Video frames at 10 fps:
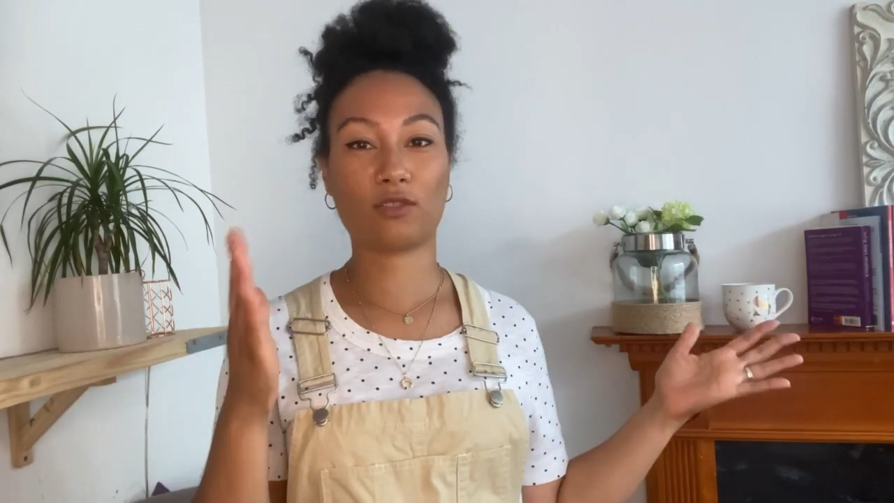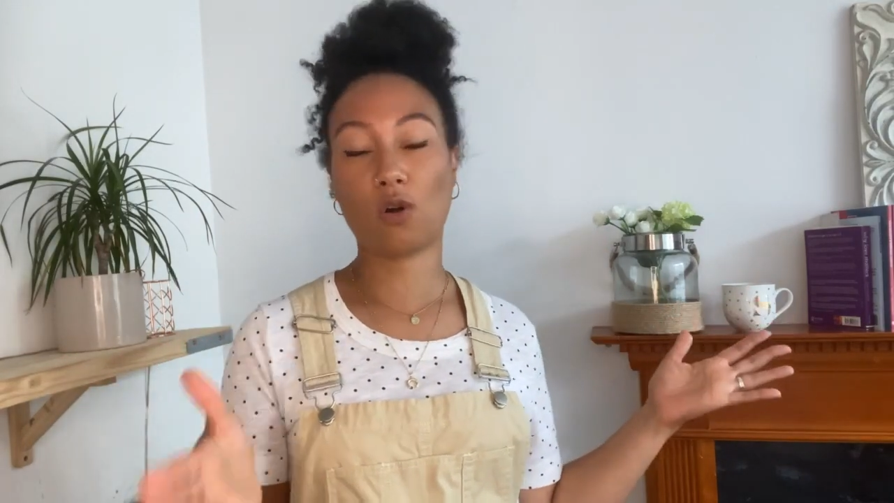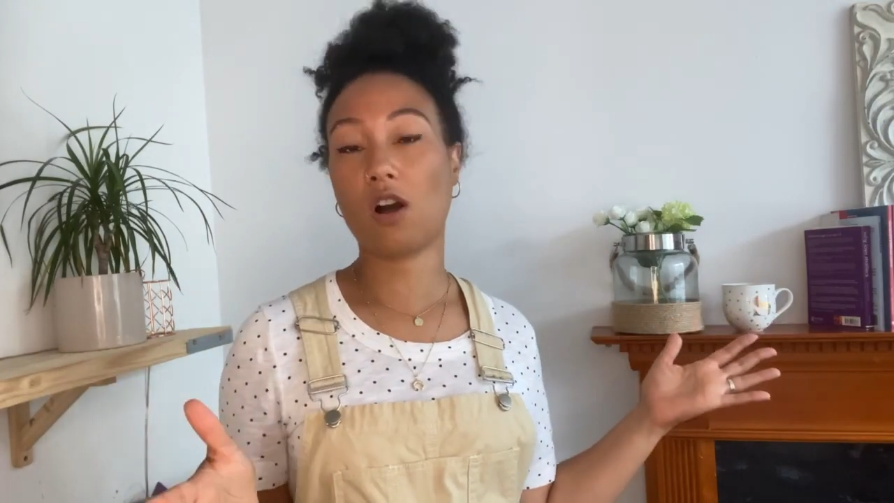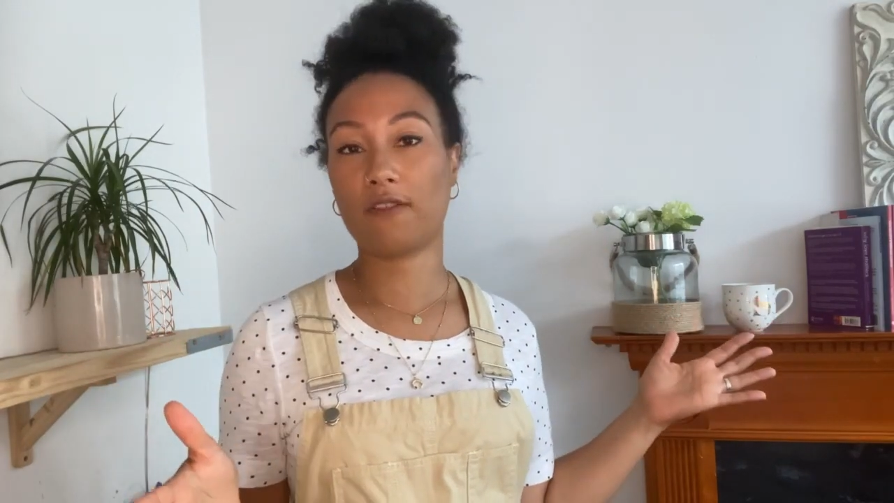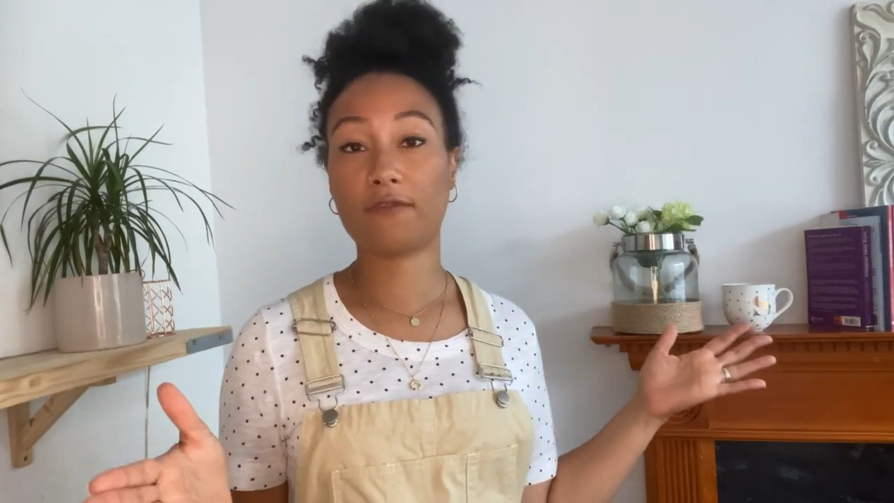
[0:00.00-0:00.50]

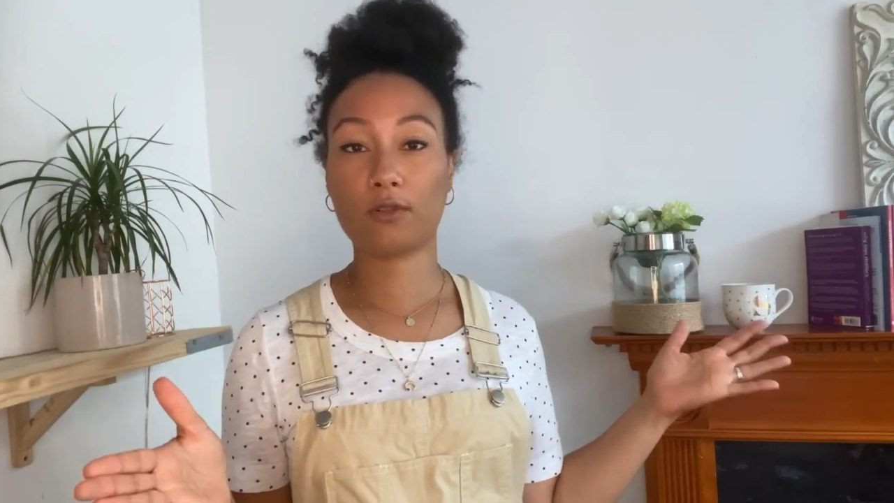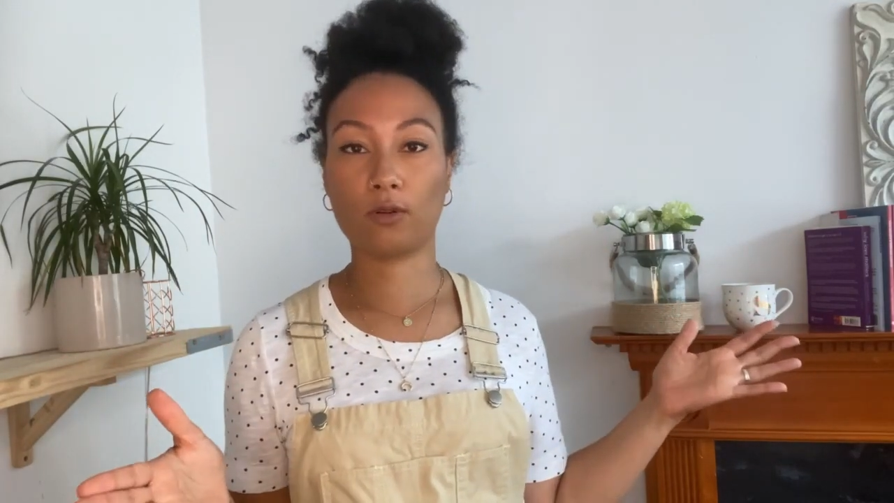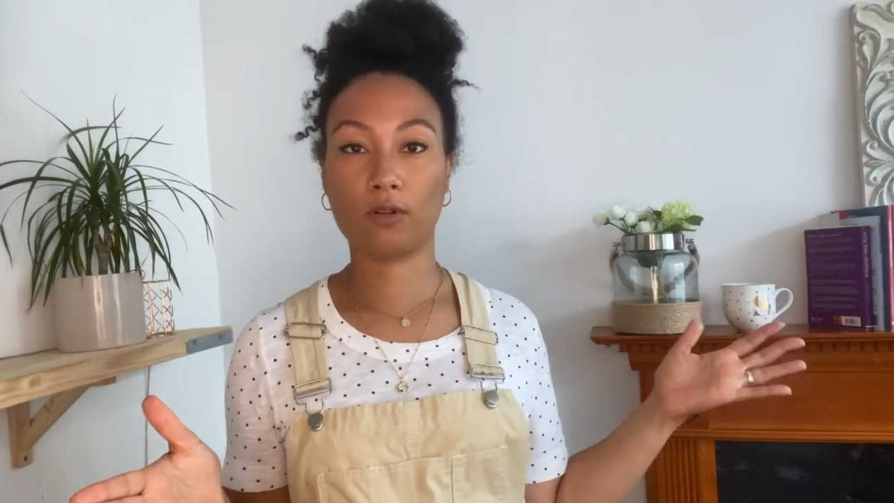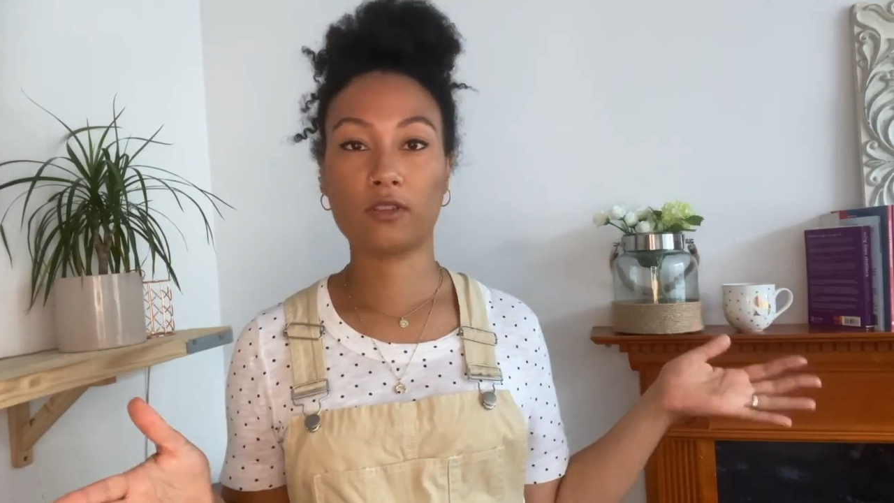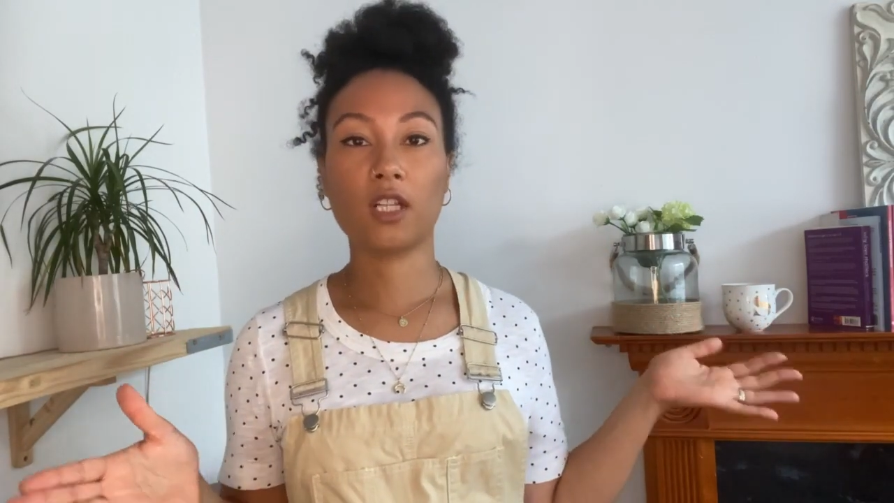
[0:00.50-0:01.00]
till
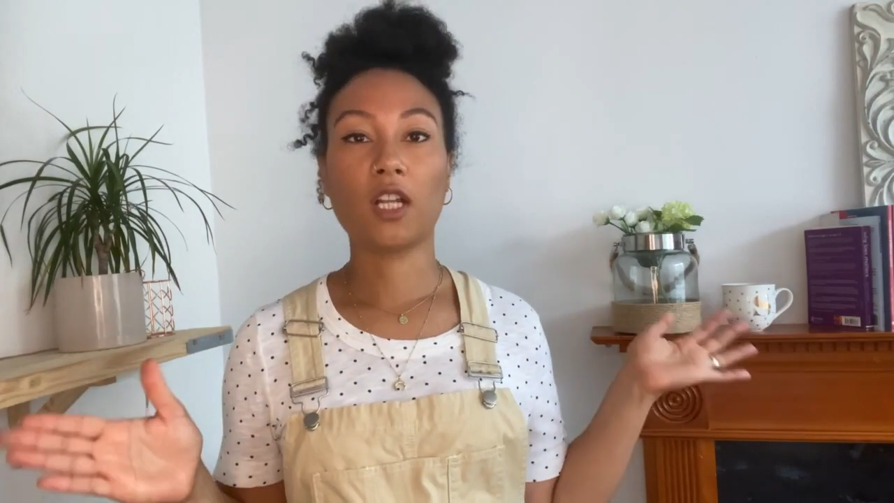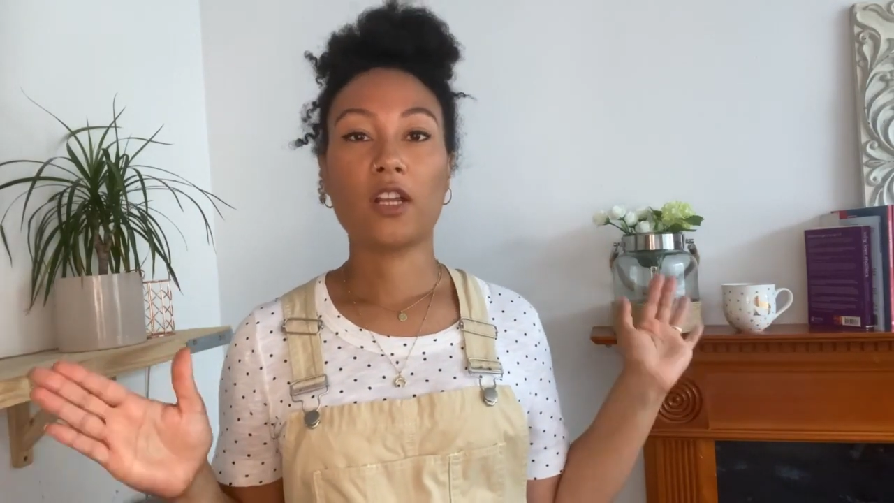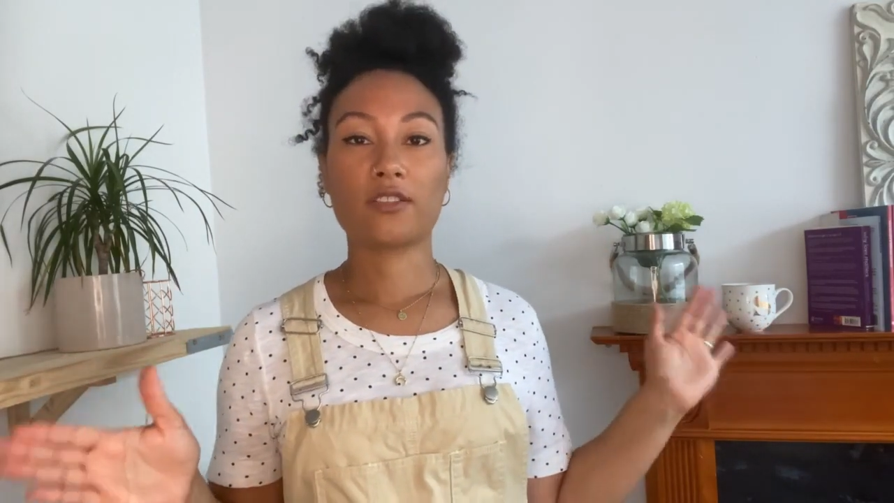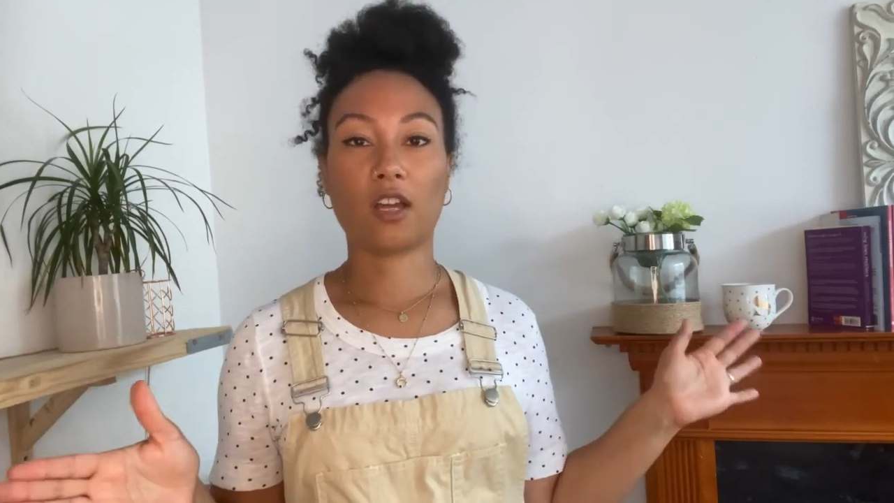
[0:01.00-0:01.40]
4:30.